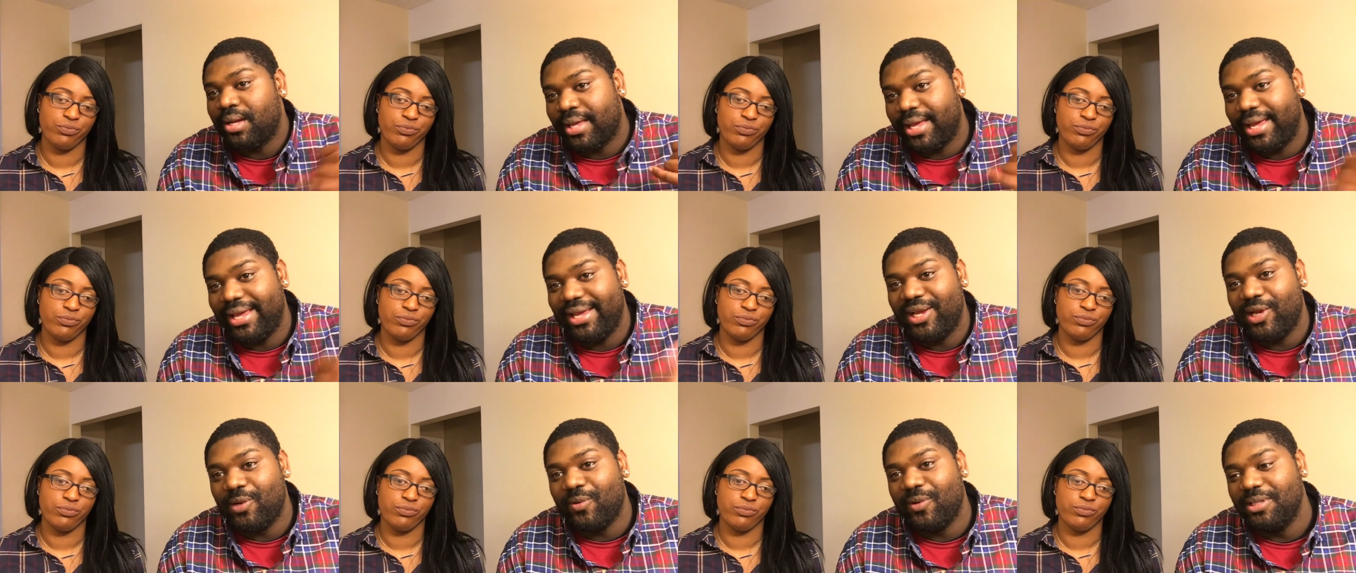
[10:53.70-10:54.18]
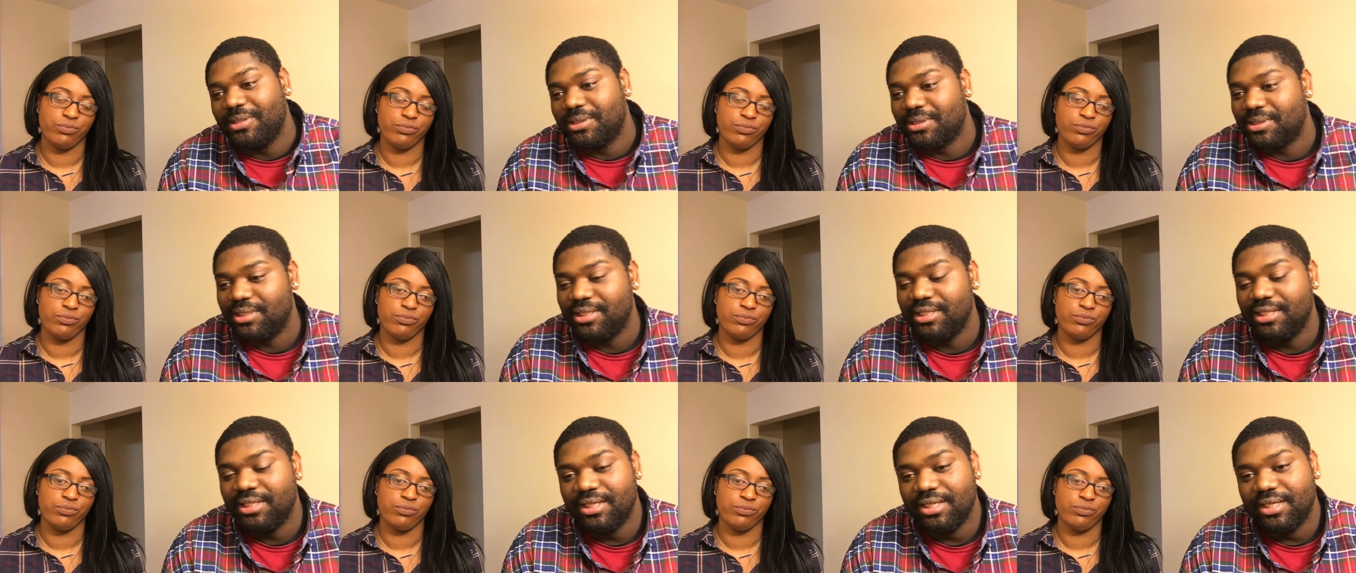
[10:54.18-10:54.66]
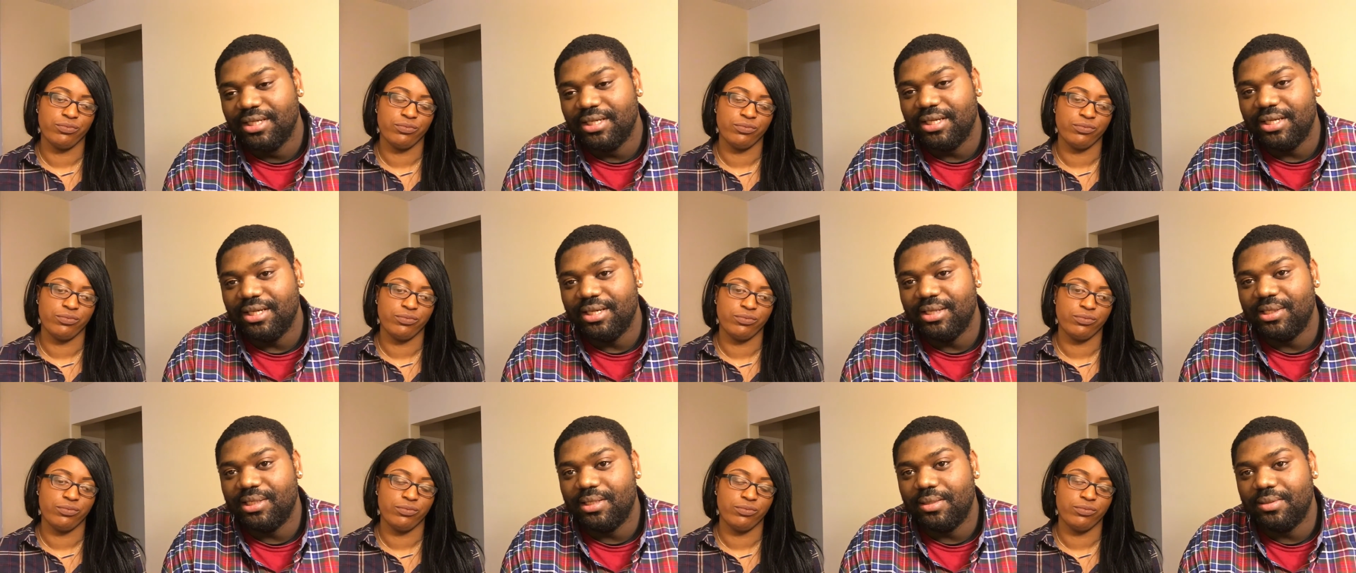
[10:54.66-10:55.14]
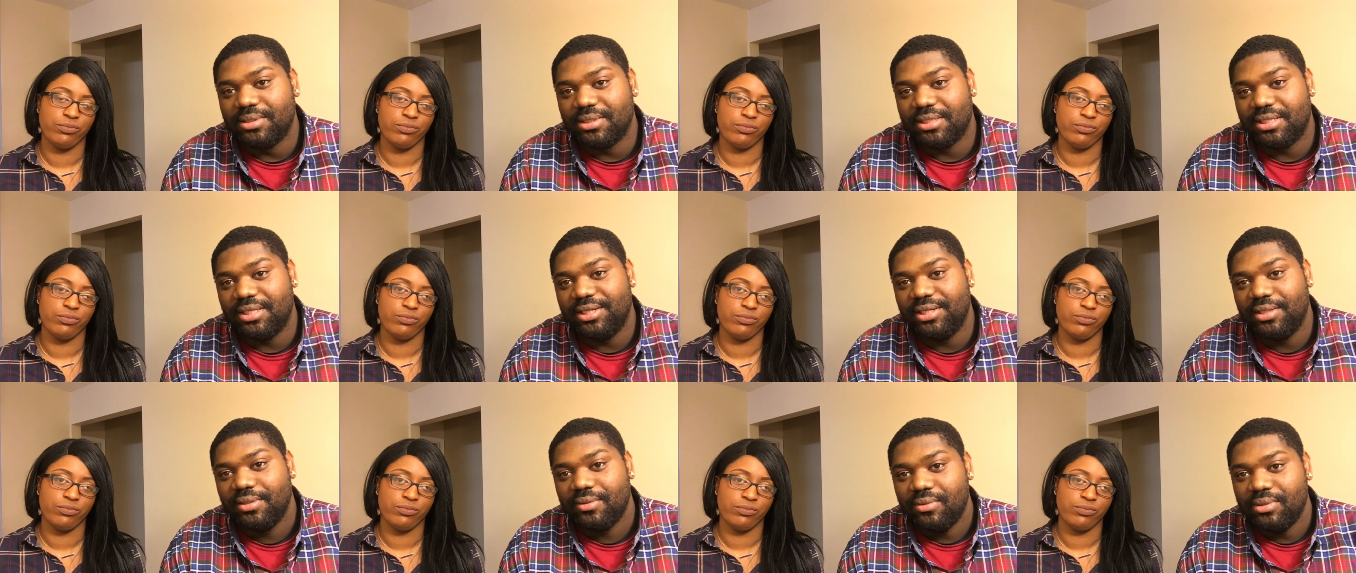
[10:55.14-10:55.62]
Speaker 1: game here recently. You know what I'm
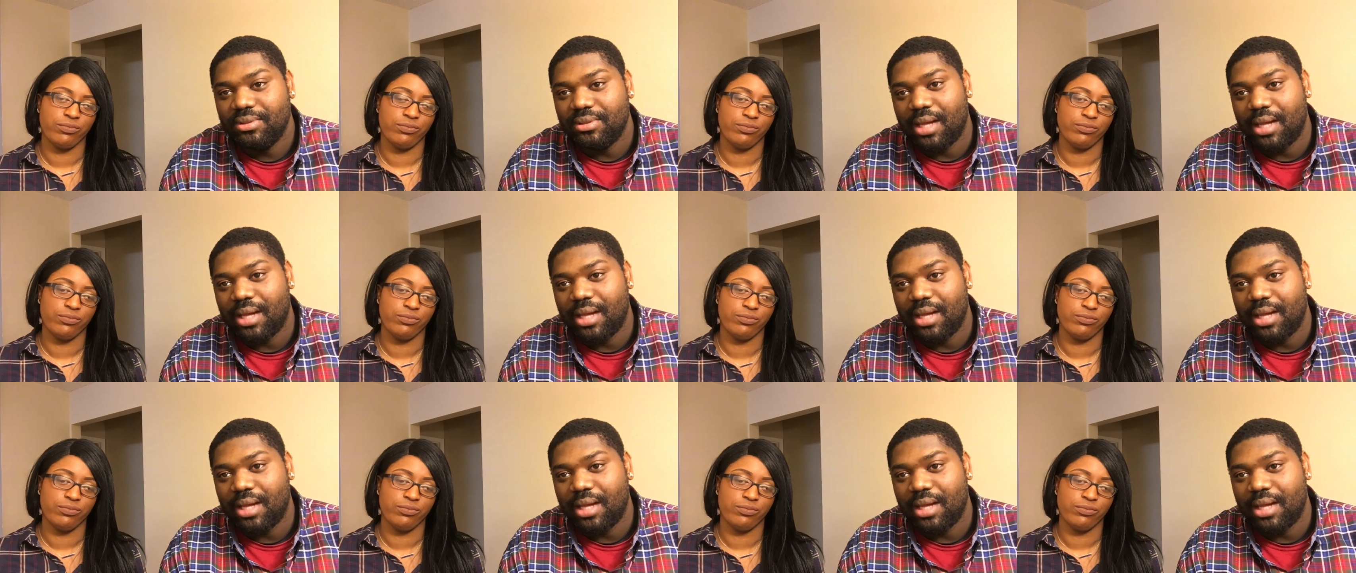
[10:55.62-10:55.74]
saying?